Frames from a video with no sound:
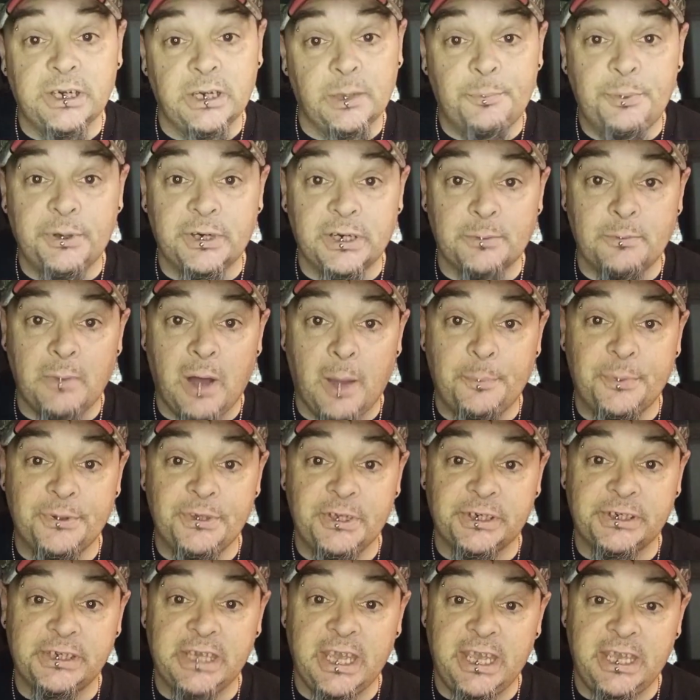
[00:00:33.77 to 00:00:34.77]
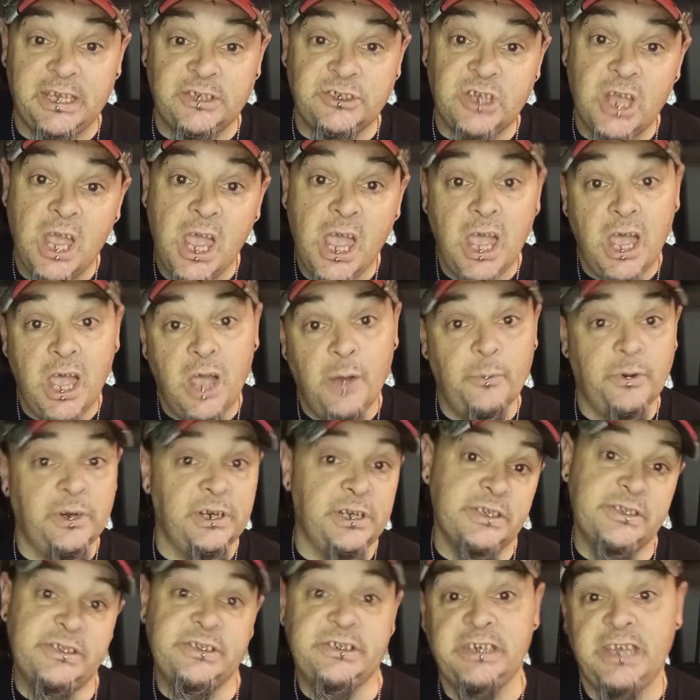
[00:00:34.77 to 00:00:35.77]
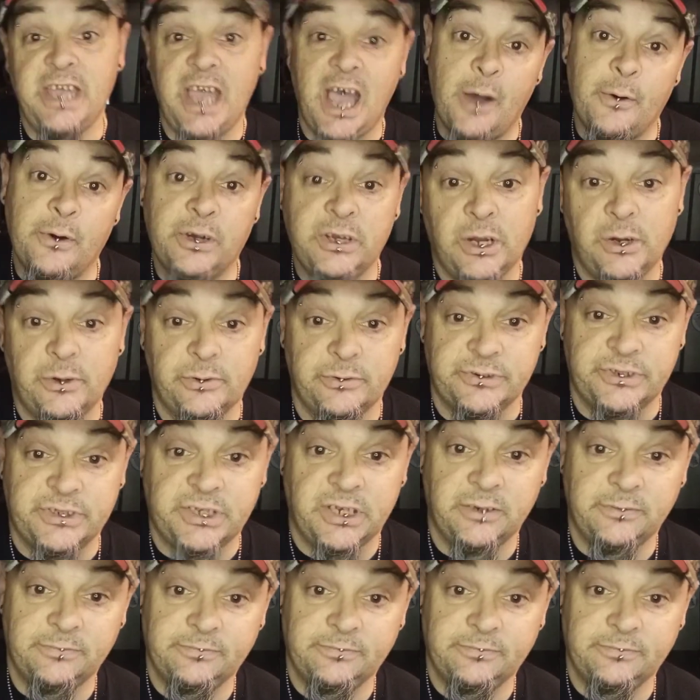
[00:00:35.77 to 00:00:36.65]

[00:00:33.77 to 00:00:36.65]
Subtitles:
to put them up in their cage, and we're going to see how it goes.